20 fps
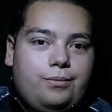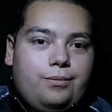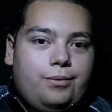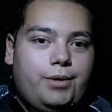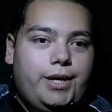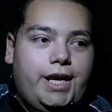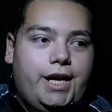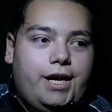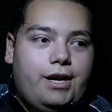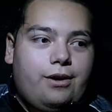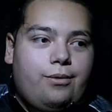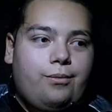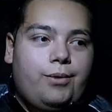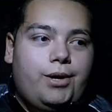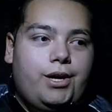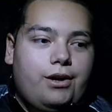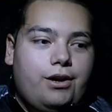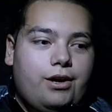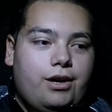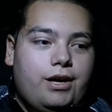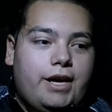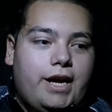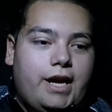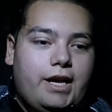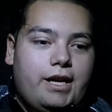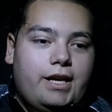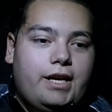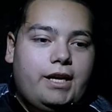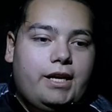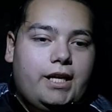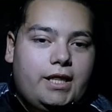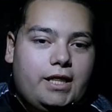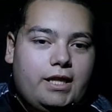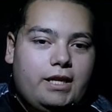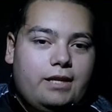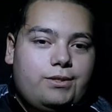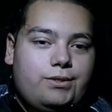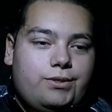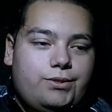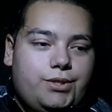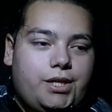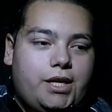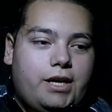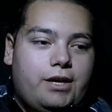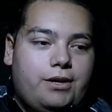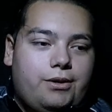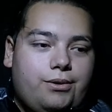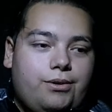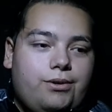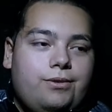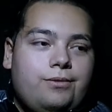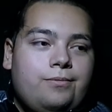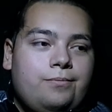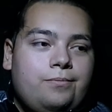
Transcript: we're not ending this channel